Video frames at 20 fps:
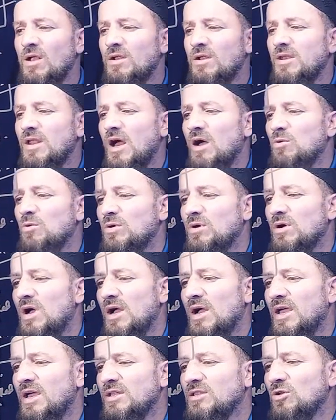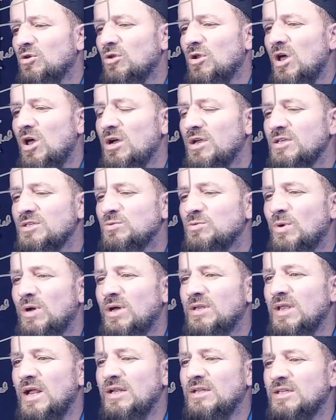Now again the clock is
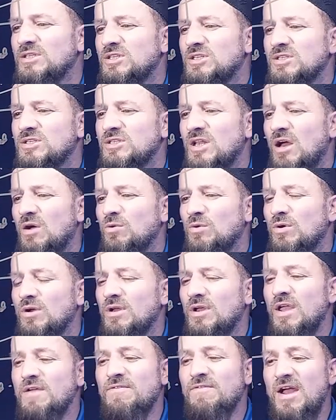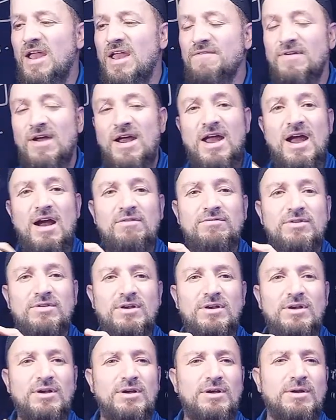1, and this is now if I have
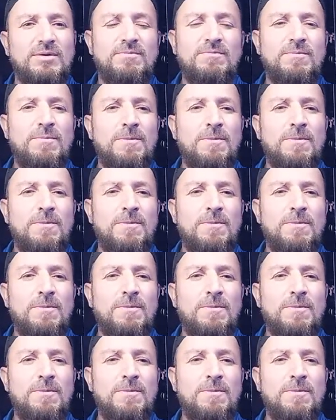the